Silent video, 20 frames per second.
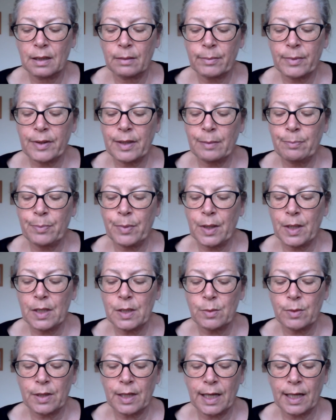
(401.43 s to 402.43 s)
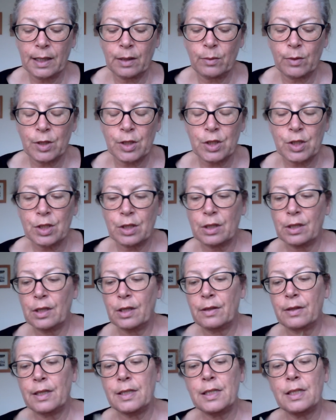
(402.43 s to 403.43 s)
But they burned with anguish,
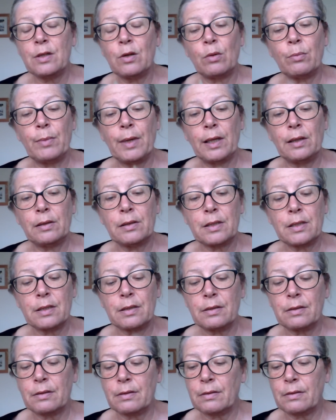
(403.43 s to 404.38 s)
they did not melt.